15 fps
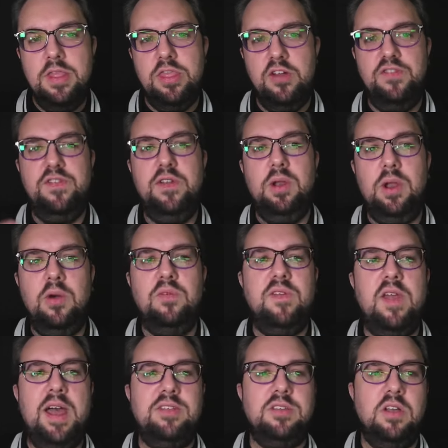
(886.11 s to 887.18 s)
The few little
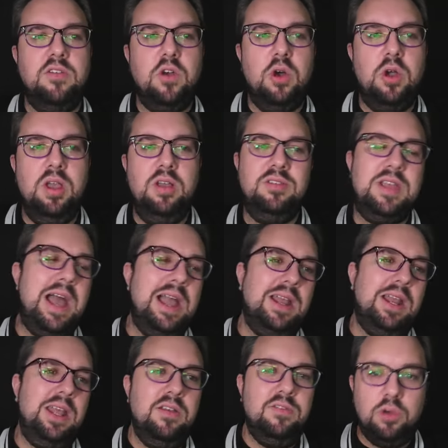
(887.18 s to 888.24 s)
flares that I've got here is
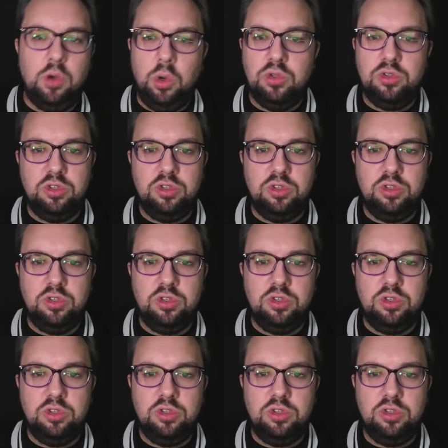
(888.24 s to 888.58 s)
Agony, of course,